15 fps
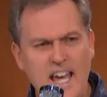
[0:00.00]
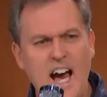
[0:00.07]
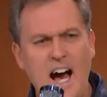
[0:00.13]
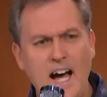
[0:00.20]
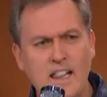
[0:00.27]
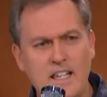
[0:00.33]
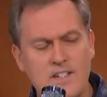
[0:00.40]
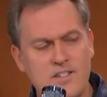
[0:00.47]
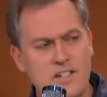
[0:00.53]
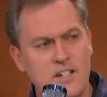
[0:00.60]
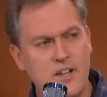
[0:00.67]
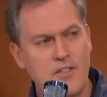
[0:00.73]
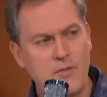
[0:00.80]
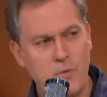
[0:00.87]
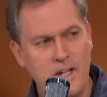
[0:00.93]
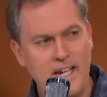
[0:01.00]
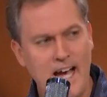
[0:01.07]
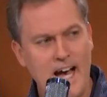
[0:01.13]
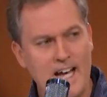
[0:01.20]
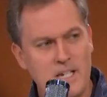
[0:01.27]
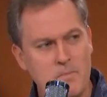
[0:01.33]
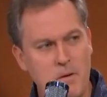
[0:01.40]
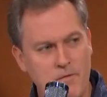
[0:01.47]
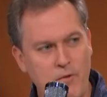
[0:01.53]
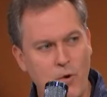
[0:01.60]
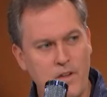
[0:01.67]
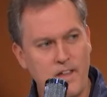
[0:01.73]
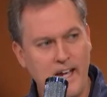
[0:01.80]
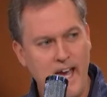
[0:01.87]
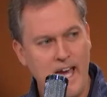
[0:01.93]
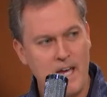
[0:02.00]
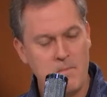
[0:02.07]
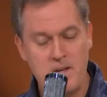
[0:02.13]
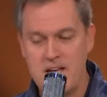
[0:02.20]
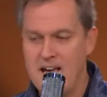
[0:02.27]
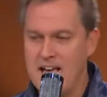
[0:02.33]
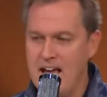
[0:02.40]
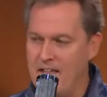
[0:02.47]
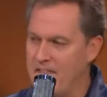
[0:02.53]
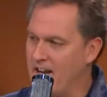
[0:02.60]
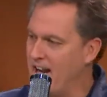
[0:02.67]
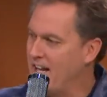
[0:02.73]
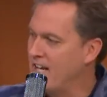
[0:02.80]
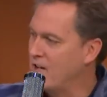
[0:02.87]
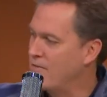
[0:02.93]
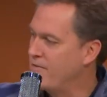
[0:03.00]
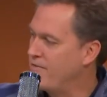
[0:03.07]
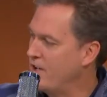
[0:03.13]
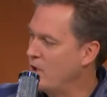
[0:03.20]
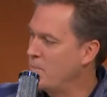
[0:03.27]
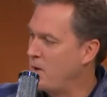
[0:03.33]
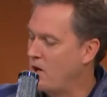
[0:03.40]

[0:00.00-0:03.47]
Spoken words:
yeah, I listened to 3 guys before the game, and then I hear Phil